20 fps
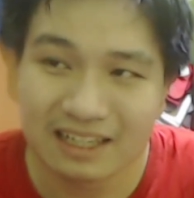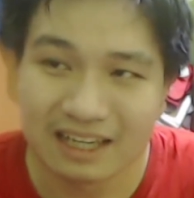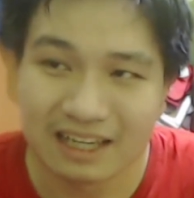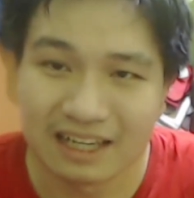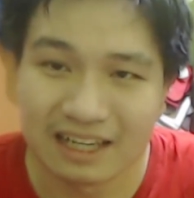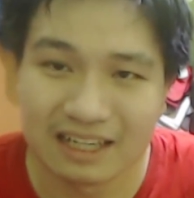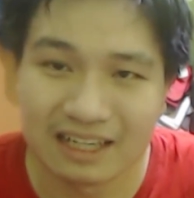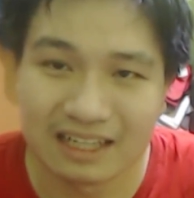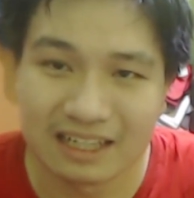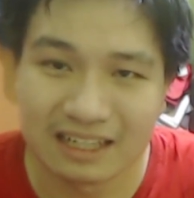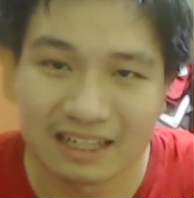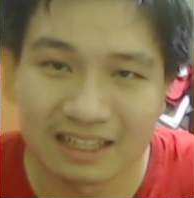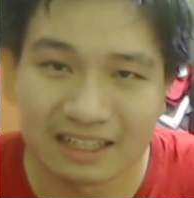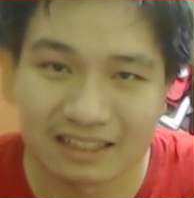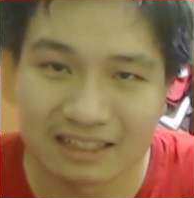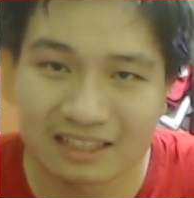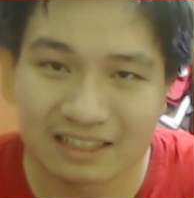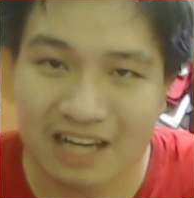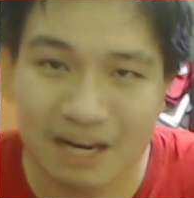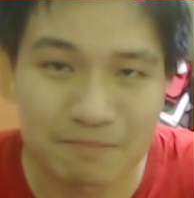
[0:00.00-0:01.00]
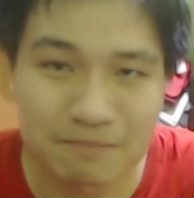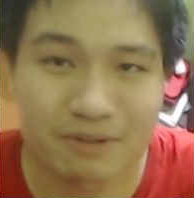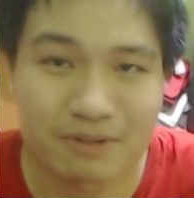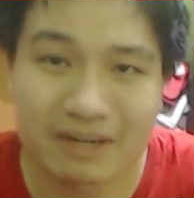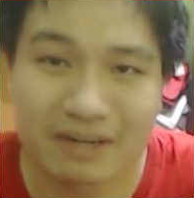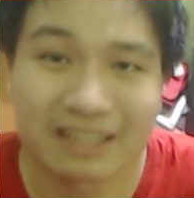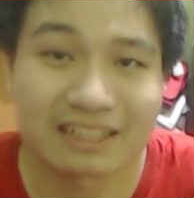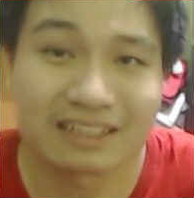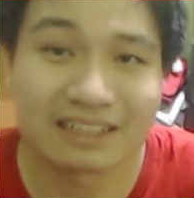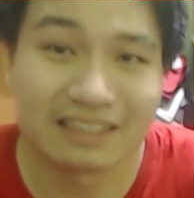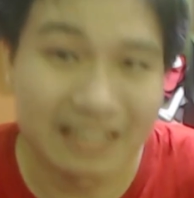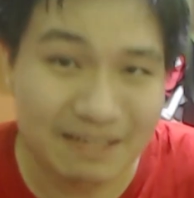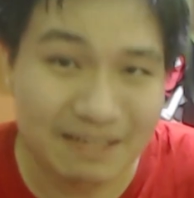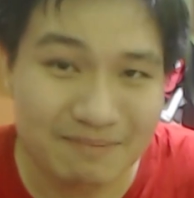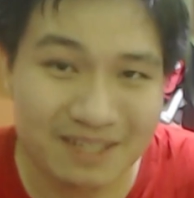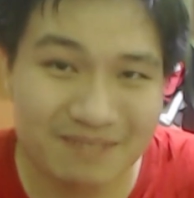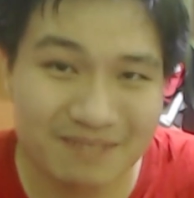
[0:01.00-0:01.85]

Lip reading: copyright claim,